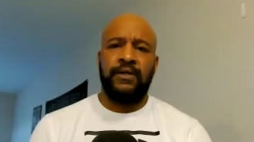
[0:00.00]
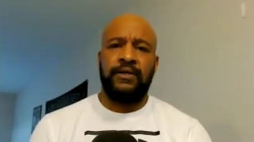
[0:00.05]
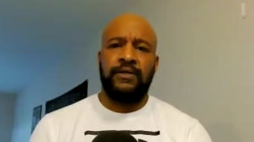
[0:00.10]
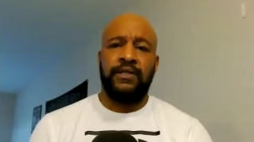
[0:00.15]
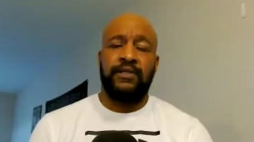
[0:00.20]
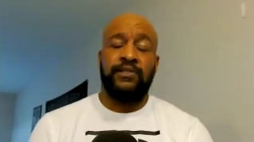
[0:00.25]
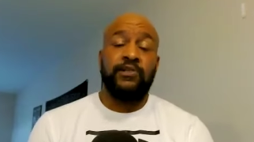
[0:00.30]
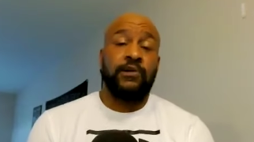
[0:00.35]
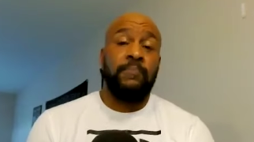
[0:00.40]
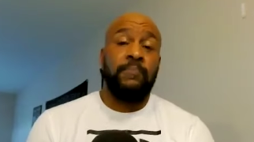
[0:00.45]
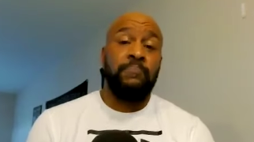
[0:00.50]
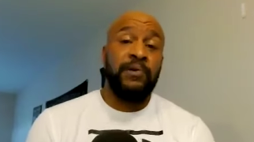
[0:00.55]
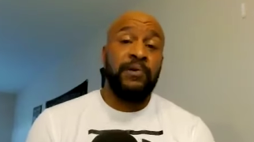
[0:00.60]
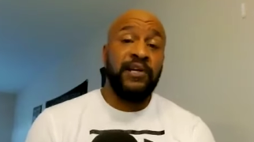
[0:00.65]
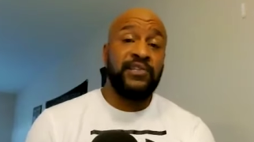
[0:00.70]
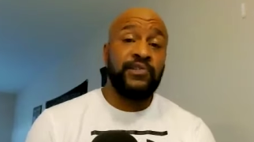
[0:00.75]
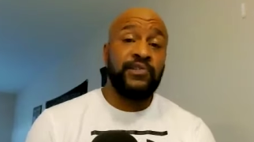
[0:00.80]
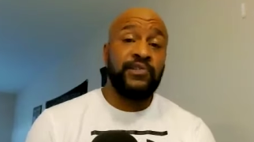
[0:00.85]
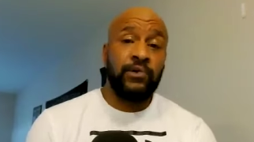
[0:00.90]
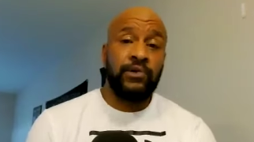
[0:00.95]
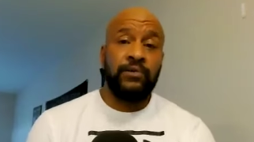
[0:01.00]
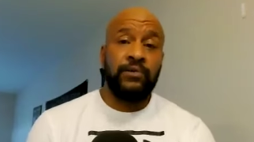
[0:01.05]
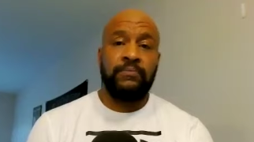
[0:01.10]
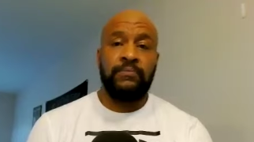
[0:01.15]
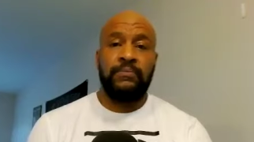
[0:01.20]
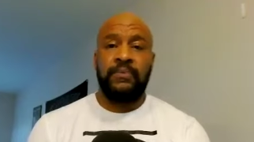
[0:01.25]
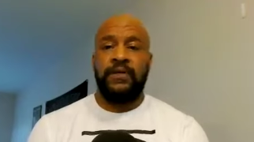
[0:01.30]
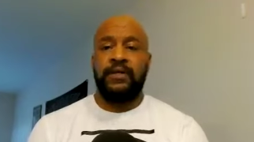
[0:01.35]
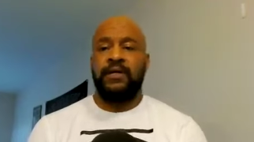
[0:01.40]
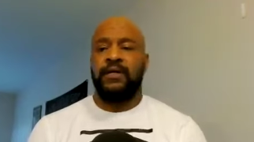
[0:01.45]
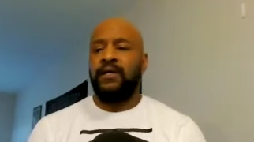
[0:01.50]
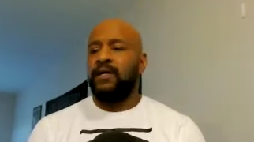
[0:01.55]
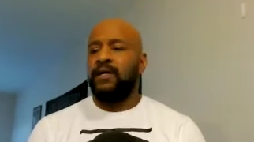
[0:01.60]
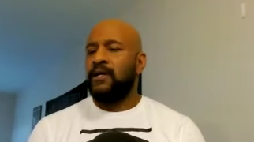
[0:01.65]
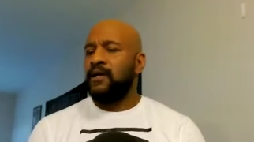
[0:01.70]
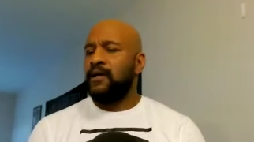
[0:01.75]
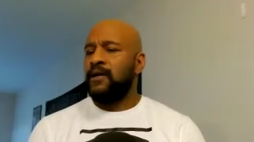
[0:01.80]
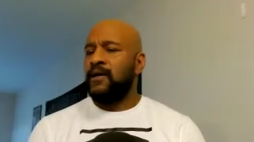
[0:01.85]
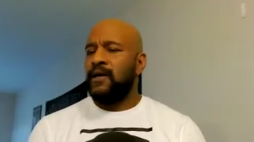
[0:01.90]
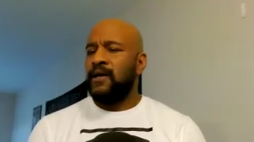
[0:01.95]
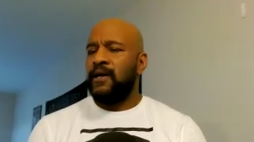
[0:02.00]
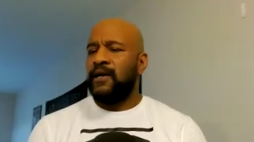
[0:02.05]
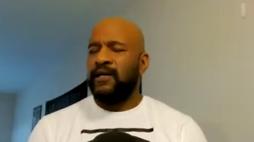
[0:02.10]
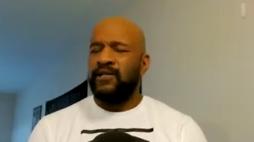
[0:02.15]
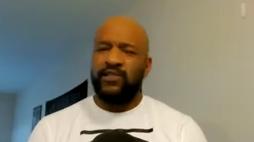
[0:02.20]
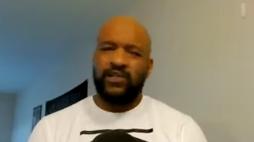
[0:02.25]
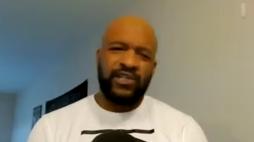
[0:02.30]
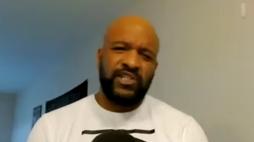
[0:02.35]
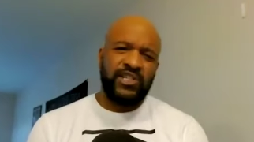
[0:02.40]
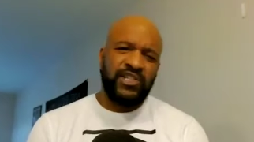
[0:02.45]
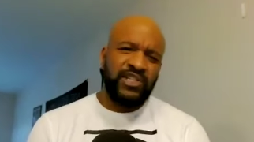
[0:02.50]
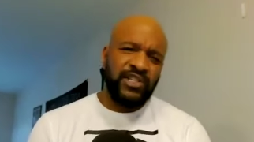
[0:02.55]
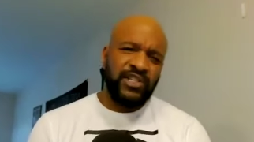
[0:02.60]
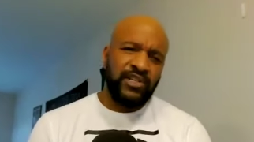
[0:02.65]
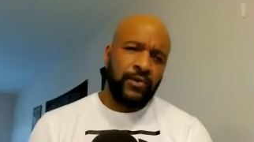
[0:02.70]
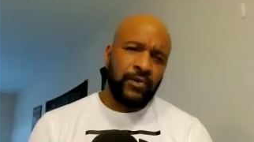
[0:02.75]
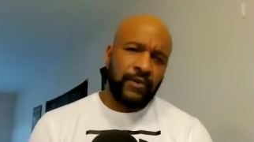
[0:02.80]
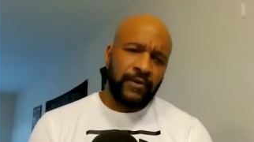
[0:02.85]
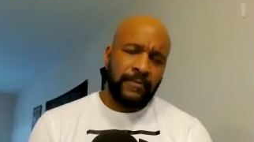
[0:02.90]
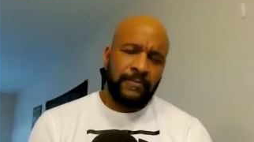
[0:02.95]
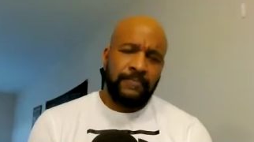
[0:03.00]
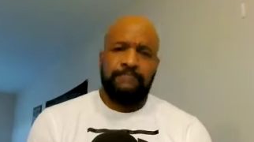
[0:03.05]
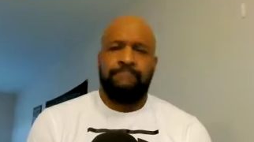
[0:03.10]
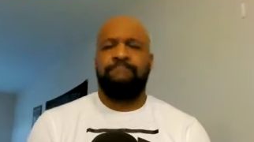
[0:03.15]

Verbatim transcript: They took a piss on them. They took a shit on them.